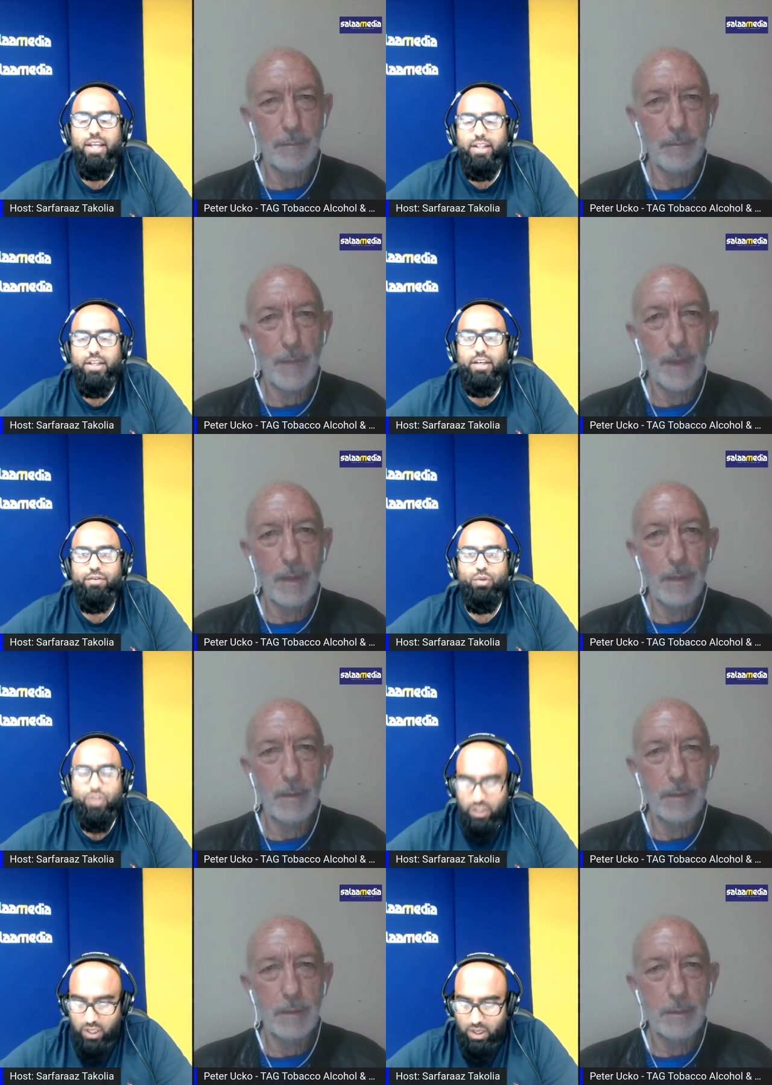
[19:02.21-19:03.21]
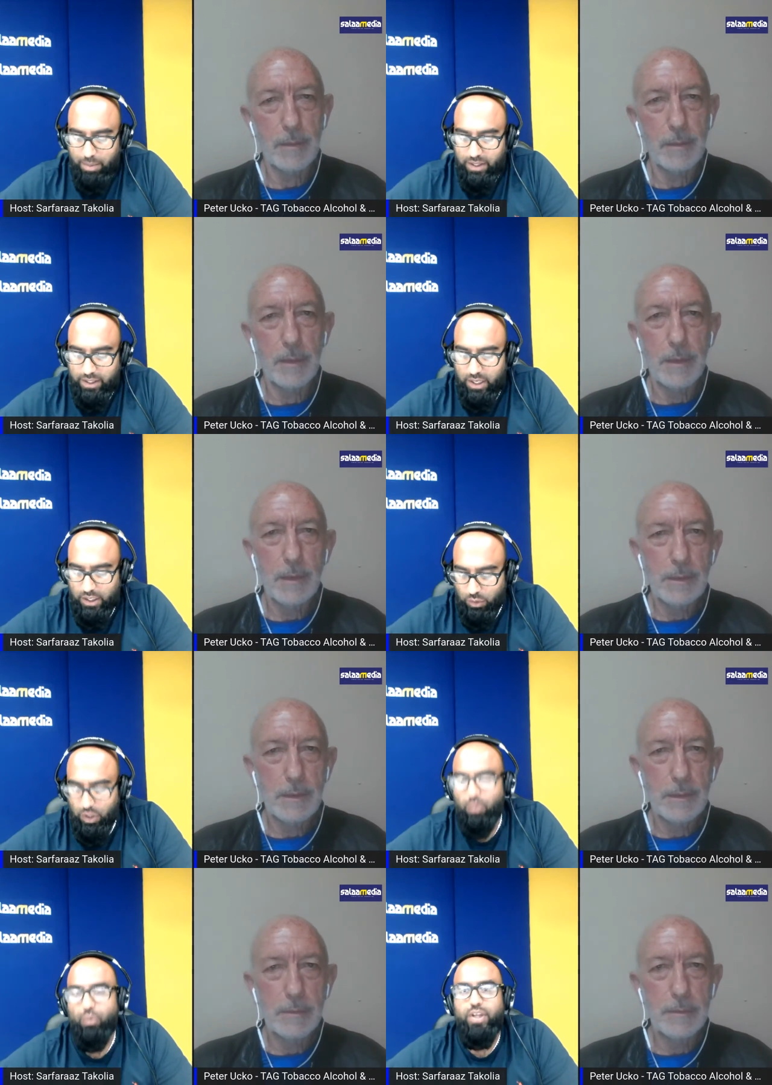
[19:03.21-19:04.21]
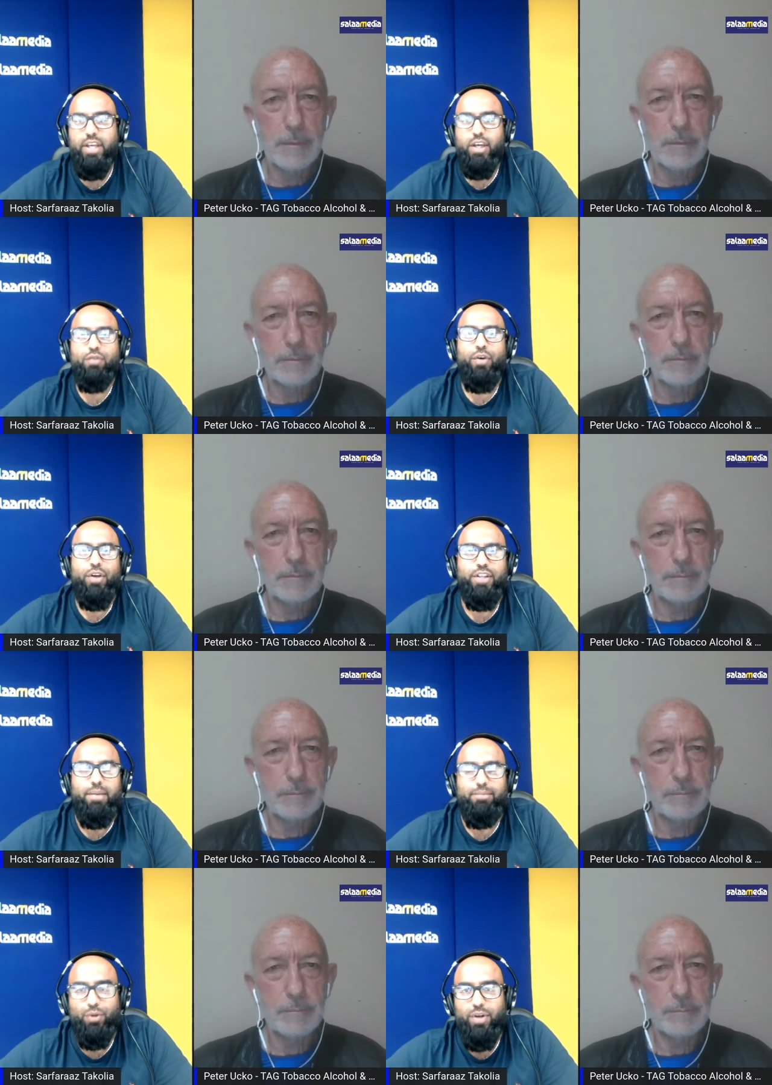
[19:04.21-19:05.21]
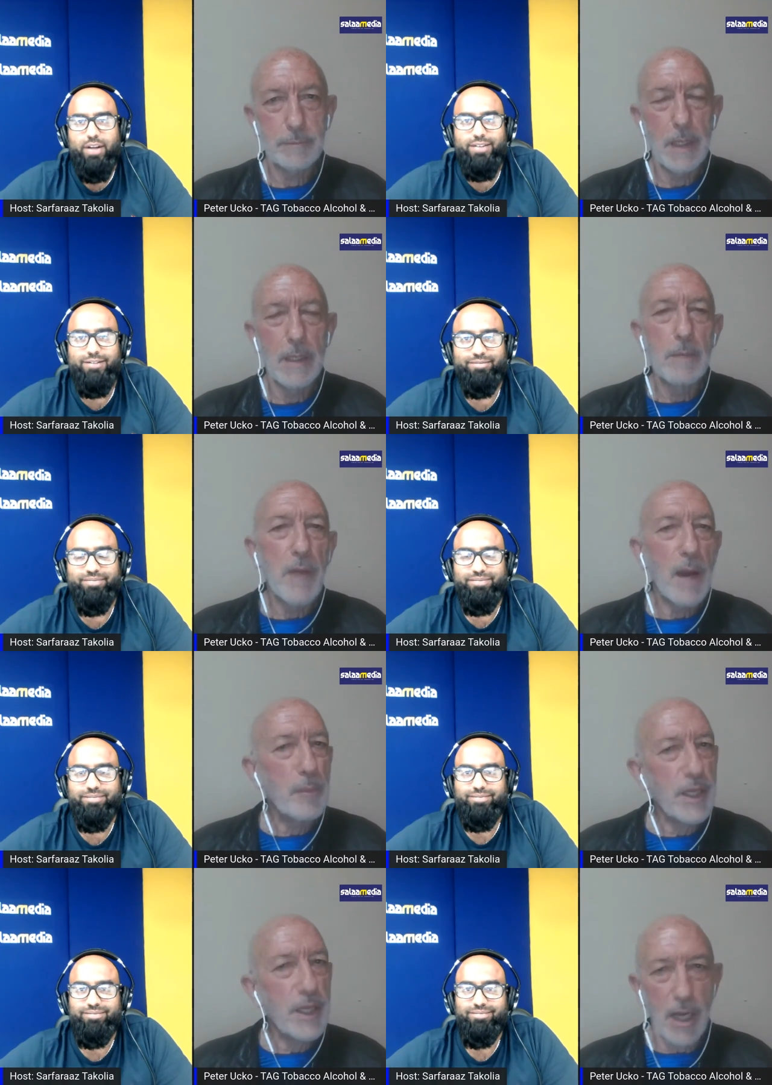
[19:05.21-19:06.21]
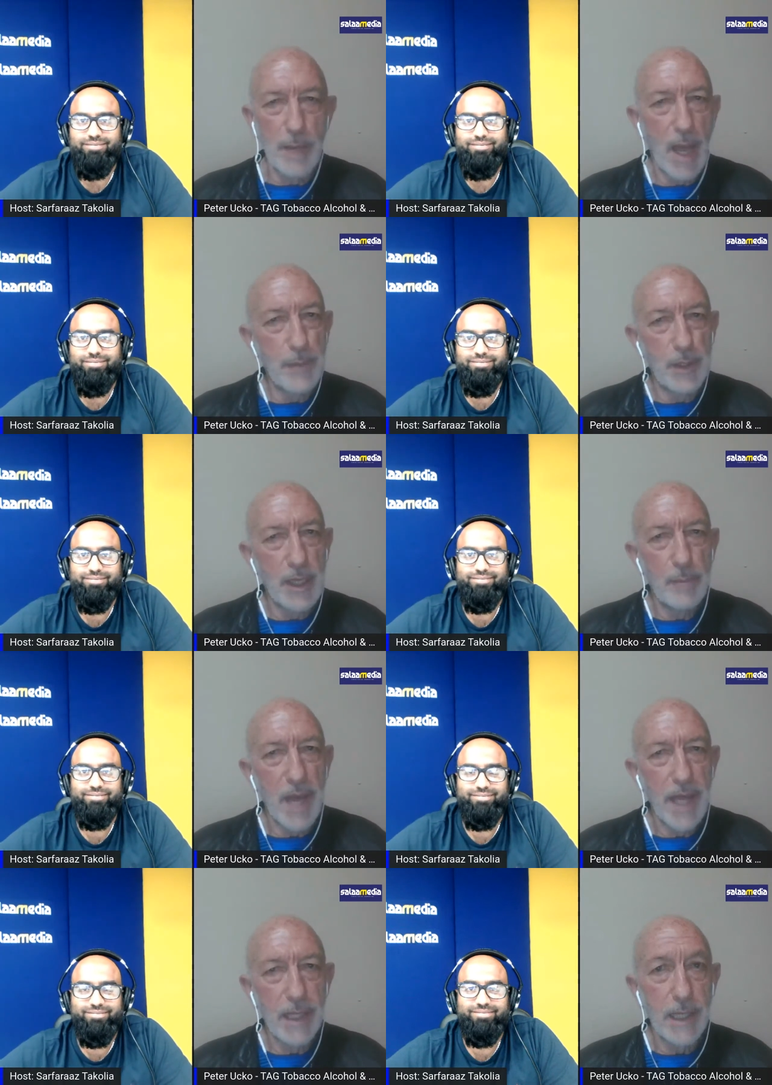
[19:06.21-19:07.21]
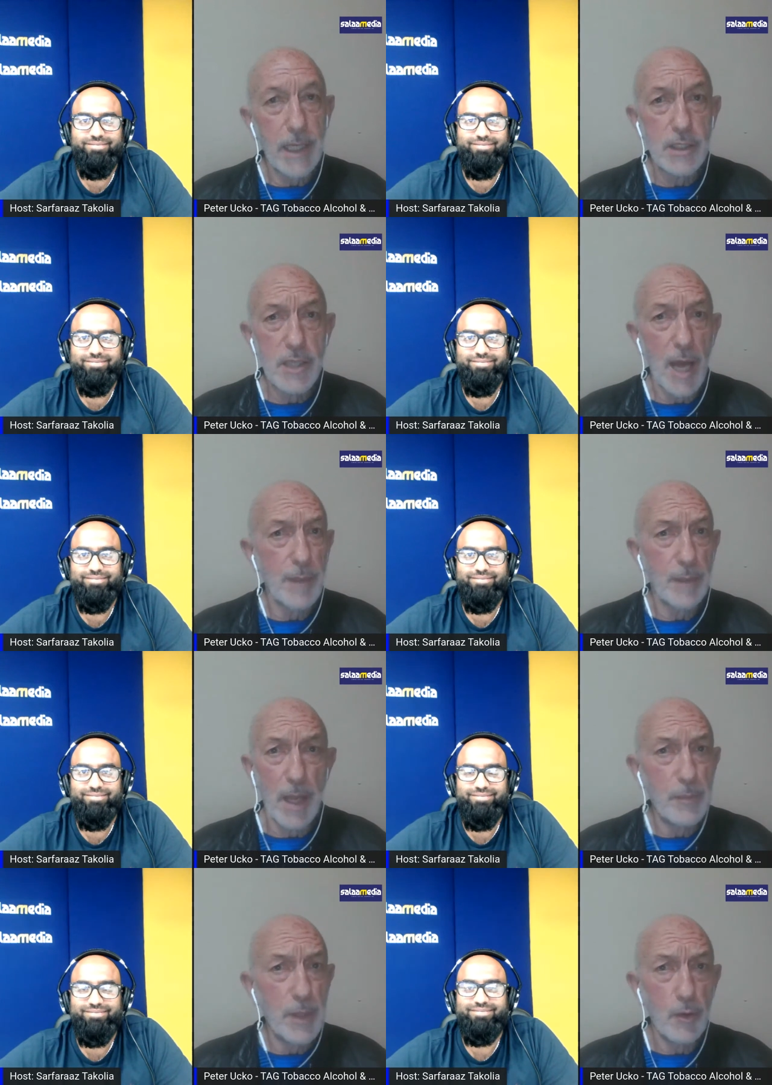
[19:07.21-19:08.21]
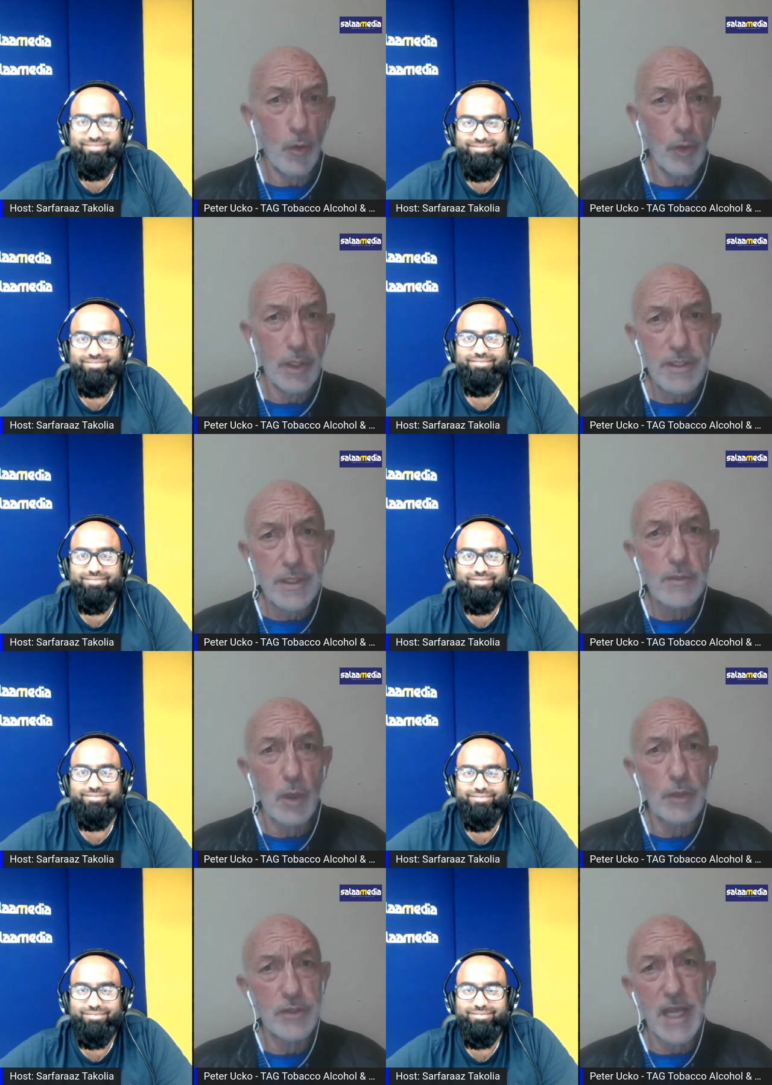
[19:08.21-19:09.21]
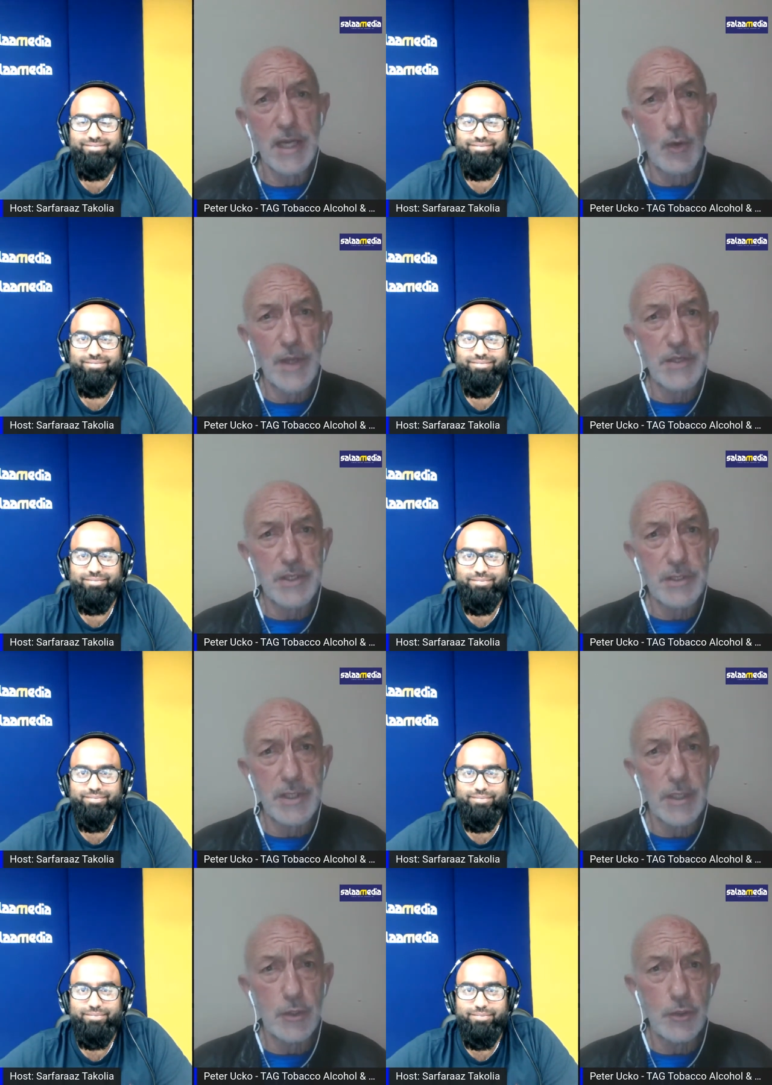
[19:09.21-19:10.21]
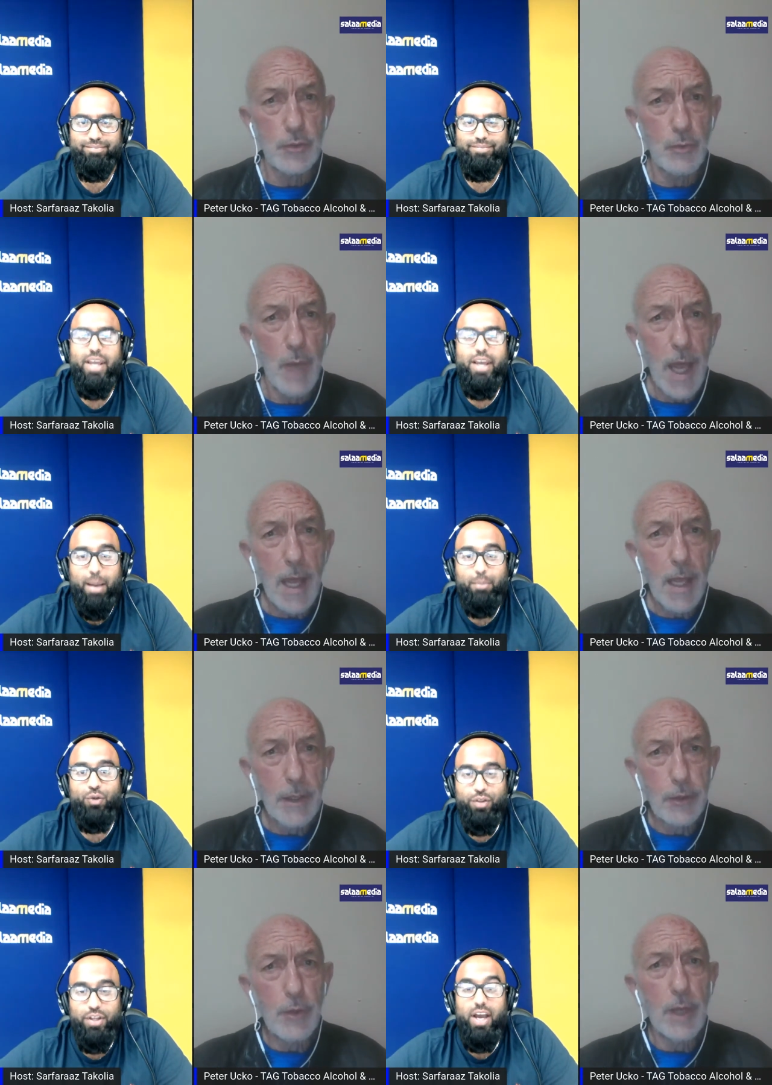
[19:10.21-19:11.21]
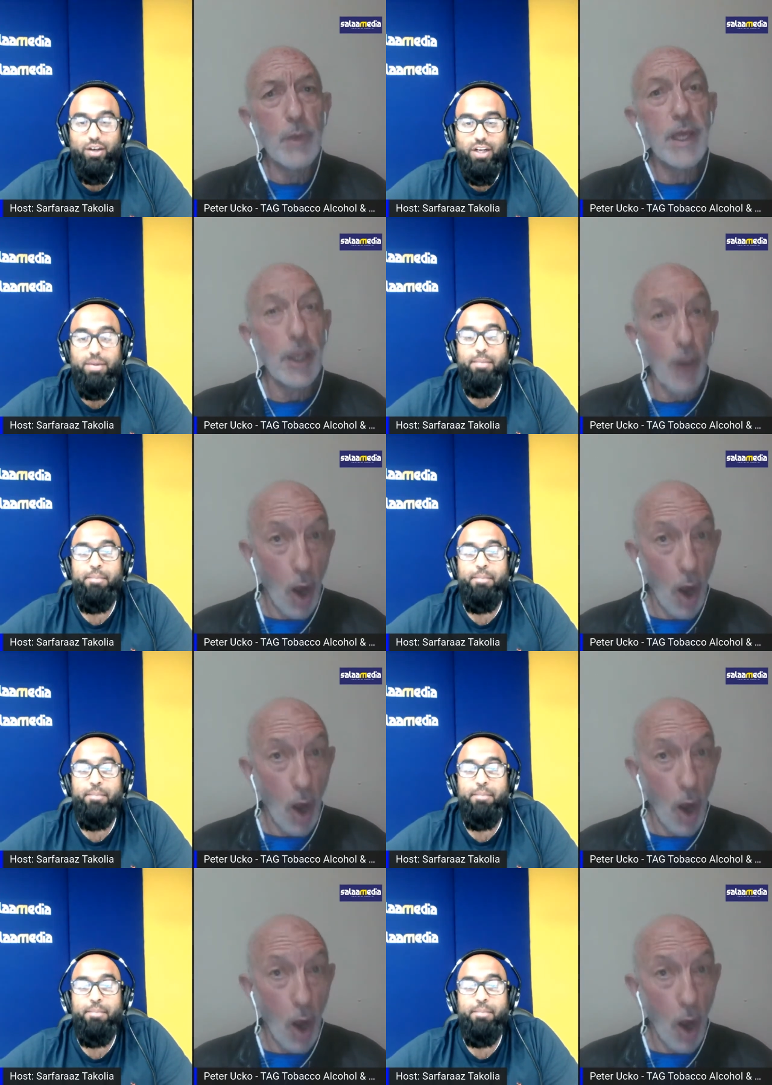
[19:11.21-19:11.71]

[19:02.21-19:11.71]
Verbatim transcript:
Speaker 1: in the near future. Peter, uh, Ucko, we thank you for your time tonight.
Speaker 2: My pleasure. I'm happy to come back at any time, and maybe your listeners want to send questions into. I'm sure there are going to be